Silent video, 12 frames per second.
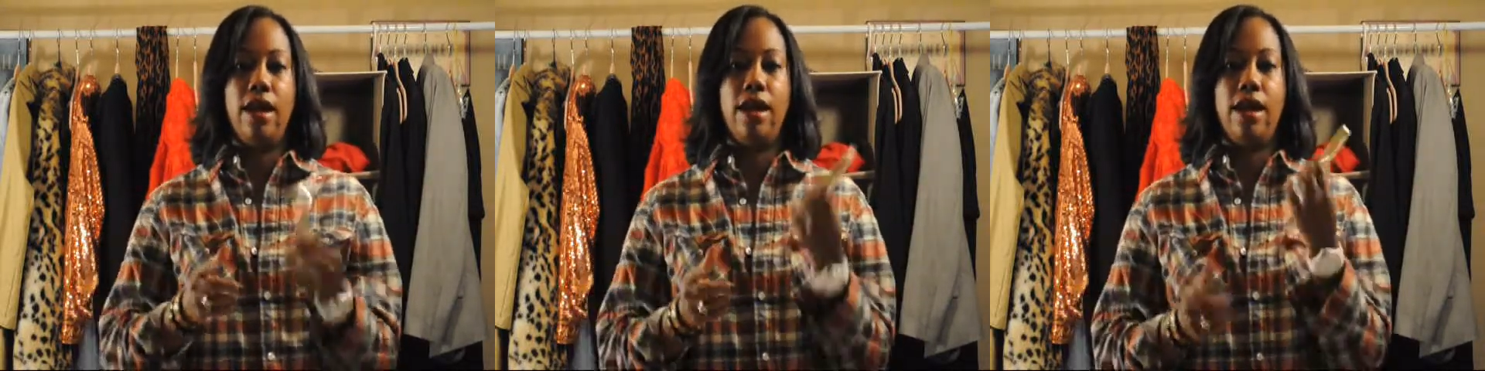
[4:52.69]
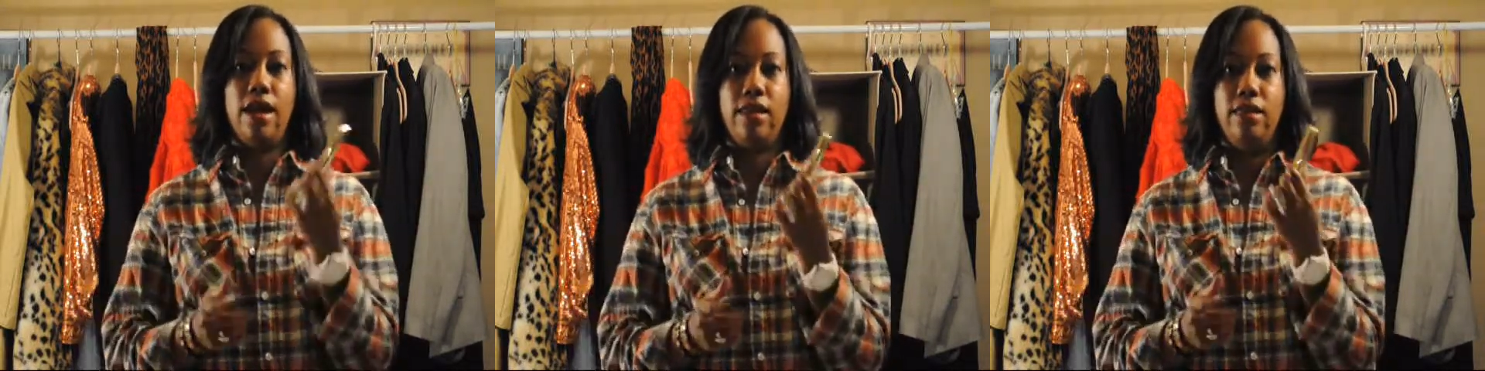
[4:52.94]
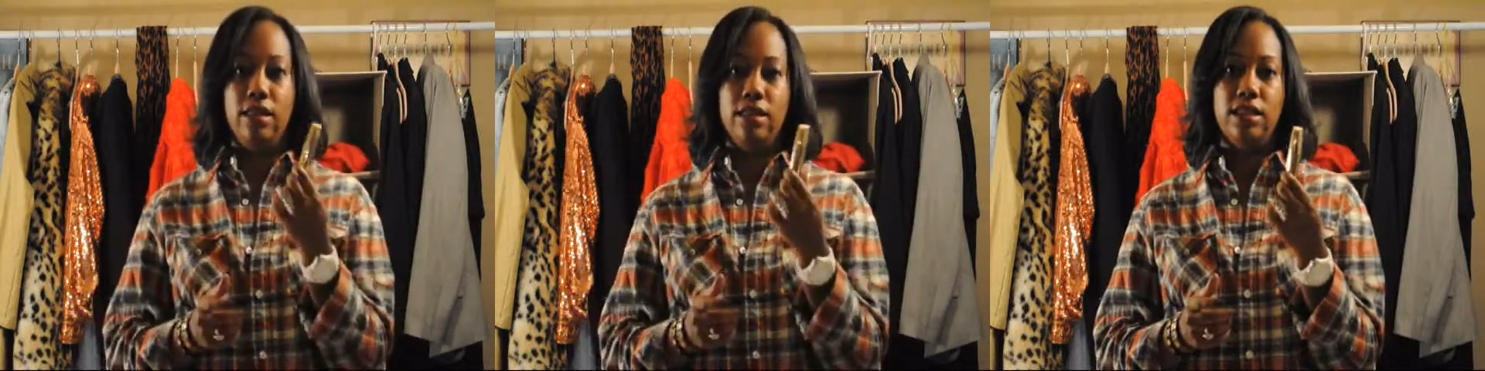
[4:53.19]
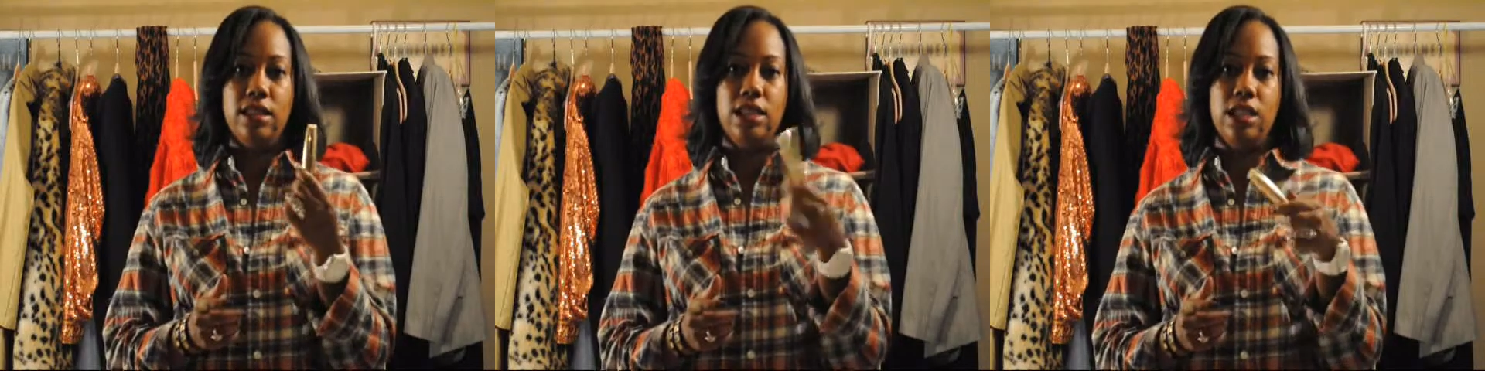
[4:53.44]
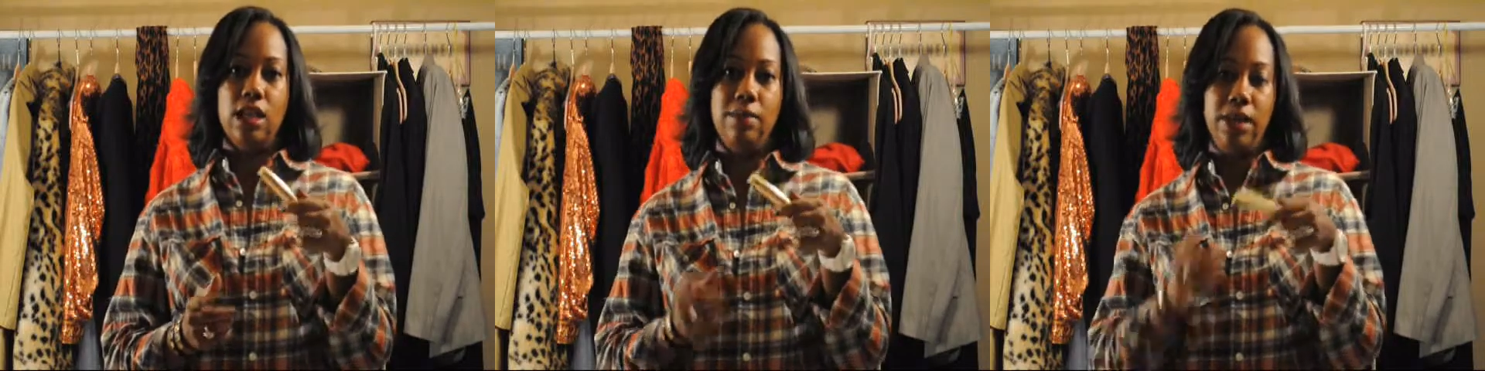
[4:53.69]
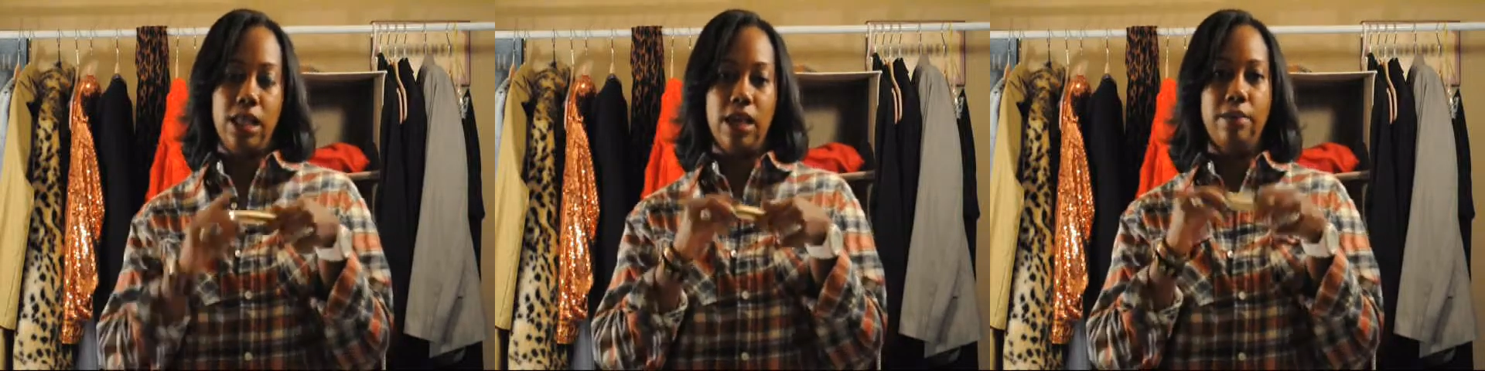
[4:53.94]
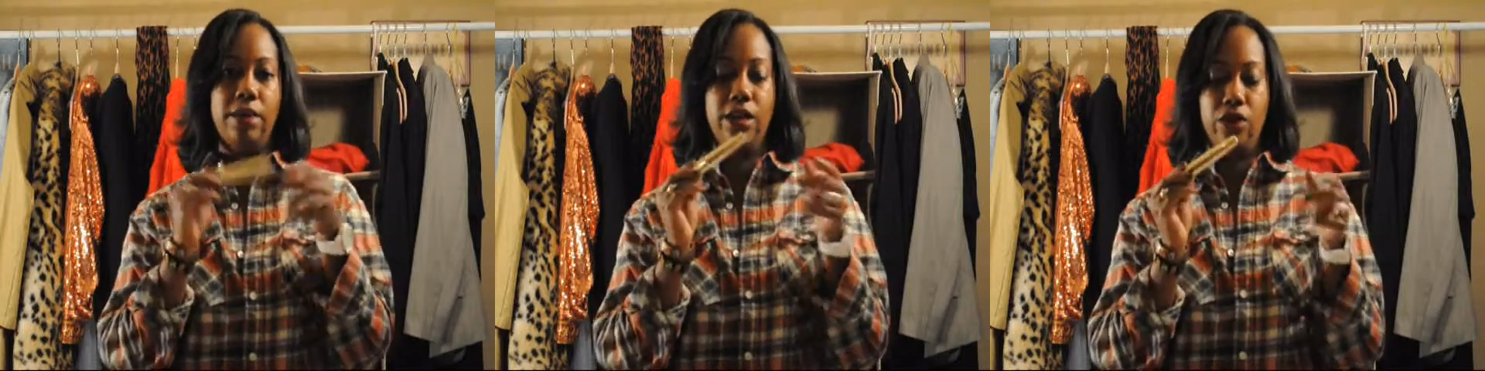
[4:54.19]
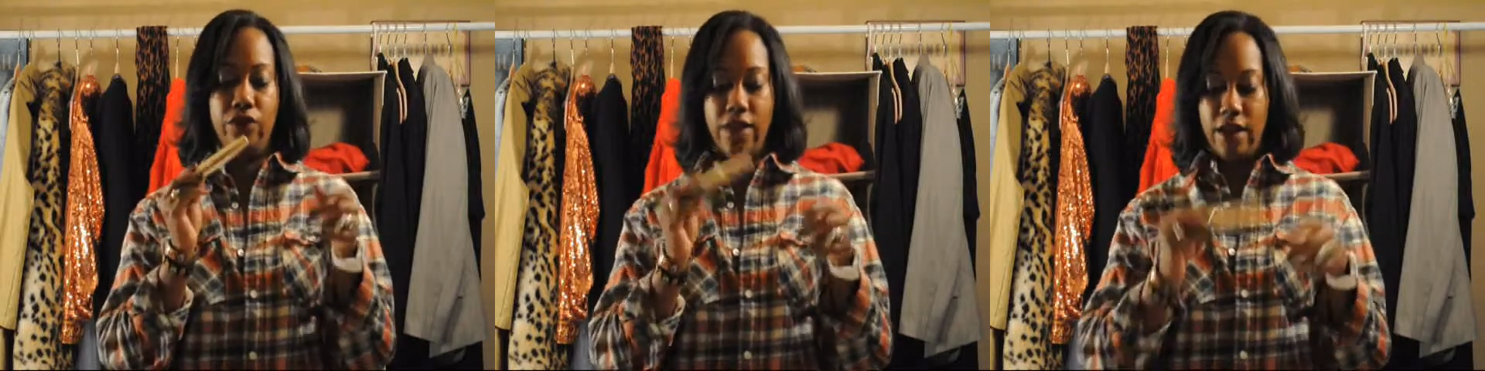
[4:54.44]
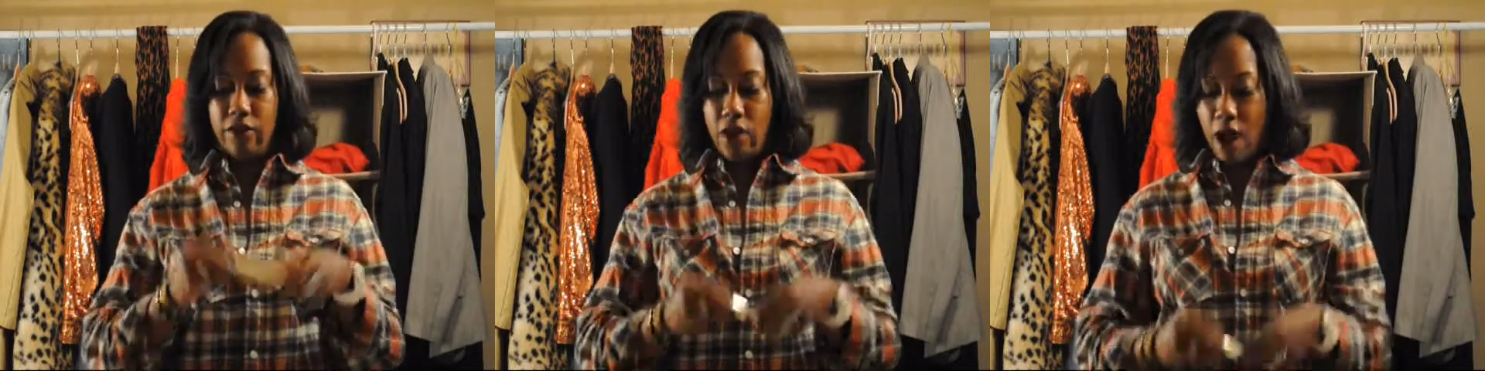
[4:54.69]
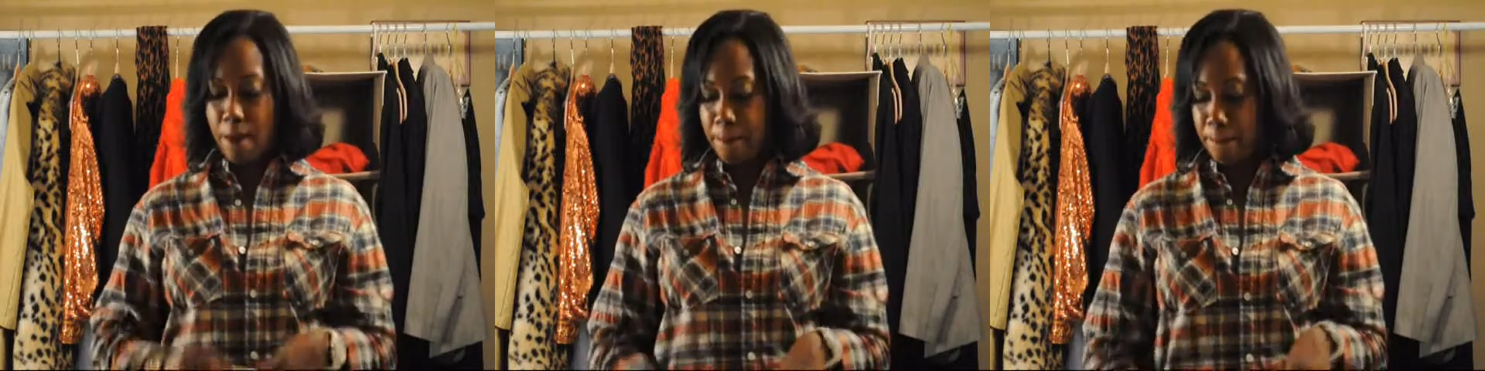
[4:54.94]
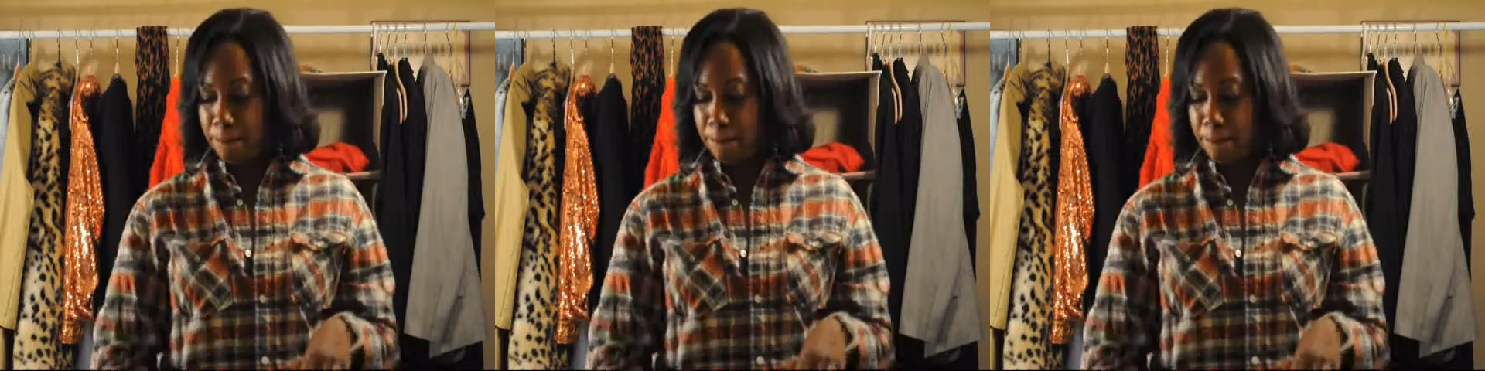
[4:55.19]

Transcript: and I think this is going to be like my new favorite.